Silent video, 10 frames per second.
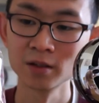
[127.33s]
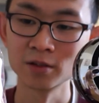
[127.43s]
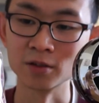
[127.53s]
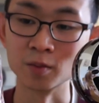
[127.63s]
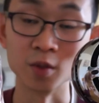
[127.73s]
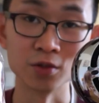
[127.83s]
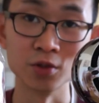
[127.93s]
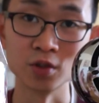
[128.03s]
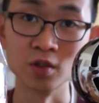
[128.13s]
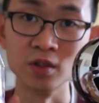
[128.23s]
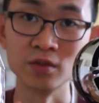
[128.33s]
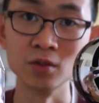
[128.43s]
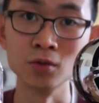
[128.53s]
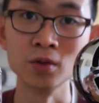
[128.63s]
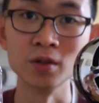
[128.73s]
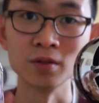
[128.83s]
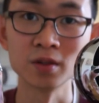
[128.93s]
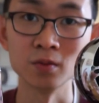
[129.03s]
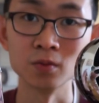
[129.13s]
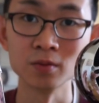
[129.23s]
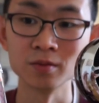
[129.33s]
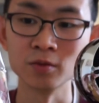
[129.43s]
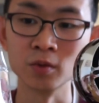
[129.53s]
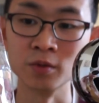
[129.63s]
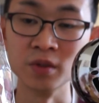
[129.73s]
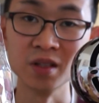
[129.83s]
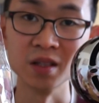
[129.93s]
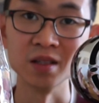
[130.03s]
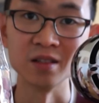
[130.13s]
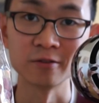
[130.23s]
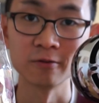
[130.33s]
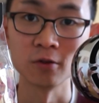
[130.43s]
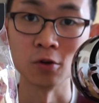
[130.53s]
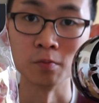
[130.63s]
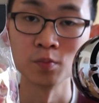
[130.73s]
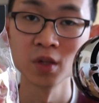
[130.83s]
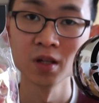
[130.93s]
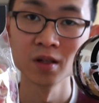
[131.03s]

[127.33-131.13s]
so I'm not too sure if the noodles would retain its form